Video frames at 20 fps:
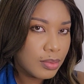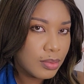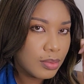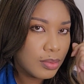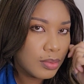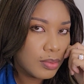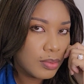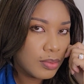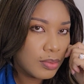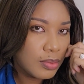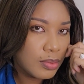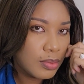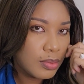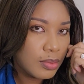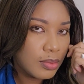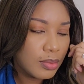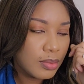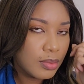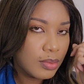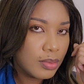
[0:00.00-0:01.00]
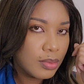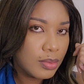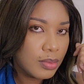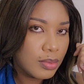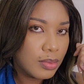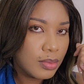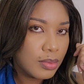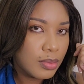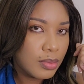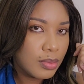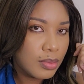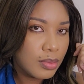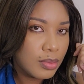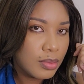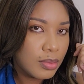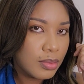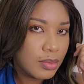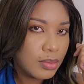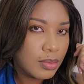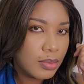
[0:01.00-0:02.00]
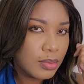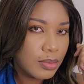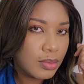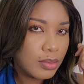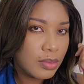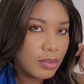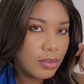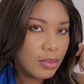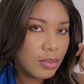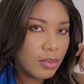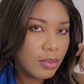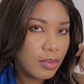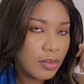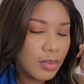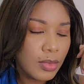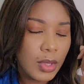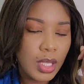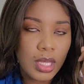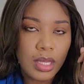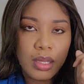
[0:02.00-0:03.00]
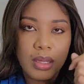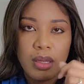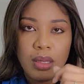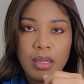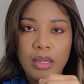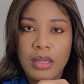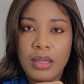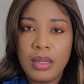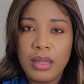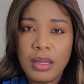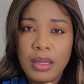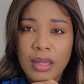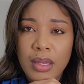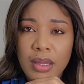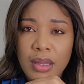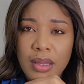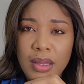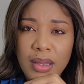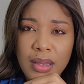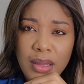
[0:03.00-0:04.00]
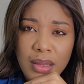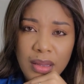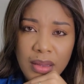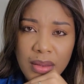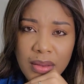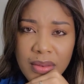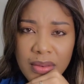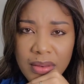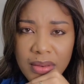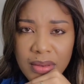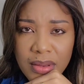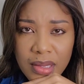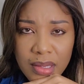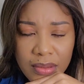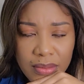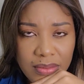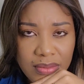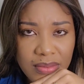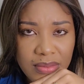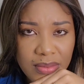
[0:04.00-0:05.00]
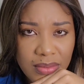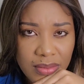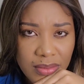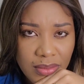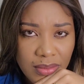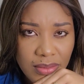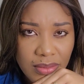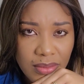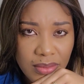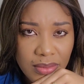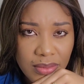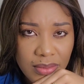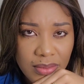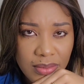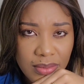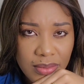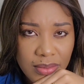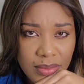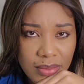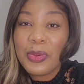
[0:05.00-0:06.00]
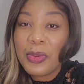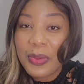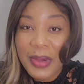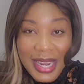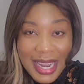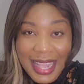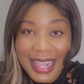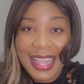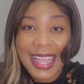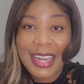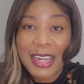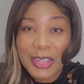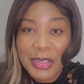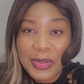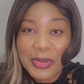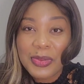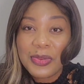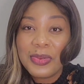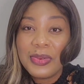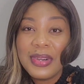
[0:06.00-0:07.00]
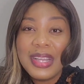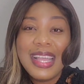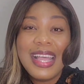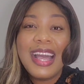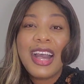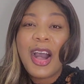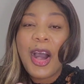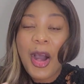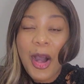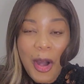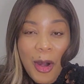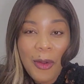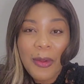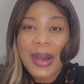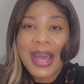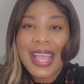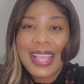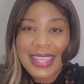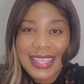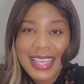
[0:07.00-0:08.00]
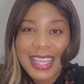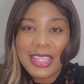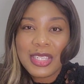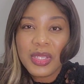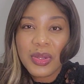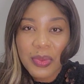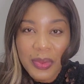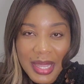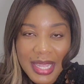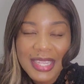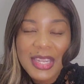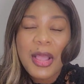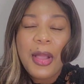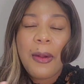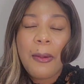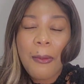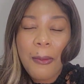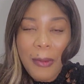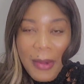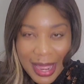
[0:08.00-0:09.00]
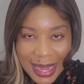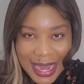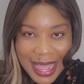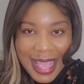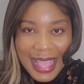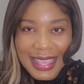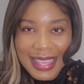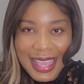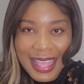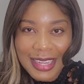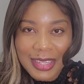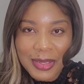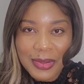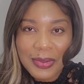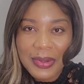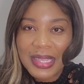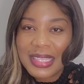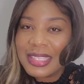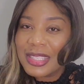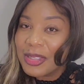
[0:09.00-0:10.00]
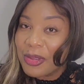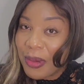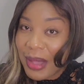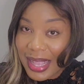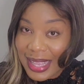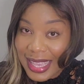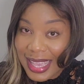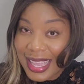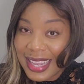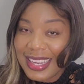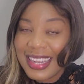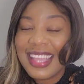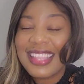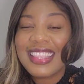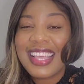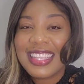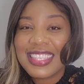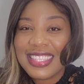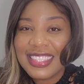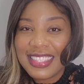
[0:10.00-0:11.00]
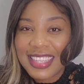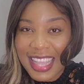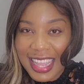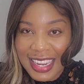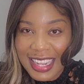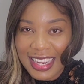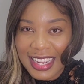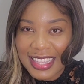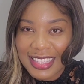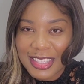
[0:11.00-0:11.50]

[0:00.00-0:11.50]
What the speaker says: But I don't say plan out the thumbnails before I do the recording. I just do what I gotta do, how I can do it, when I can do it. So again, that's not an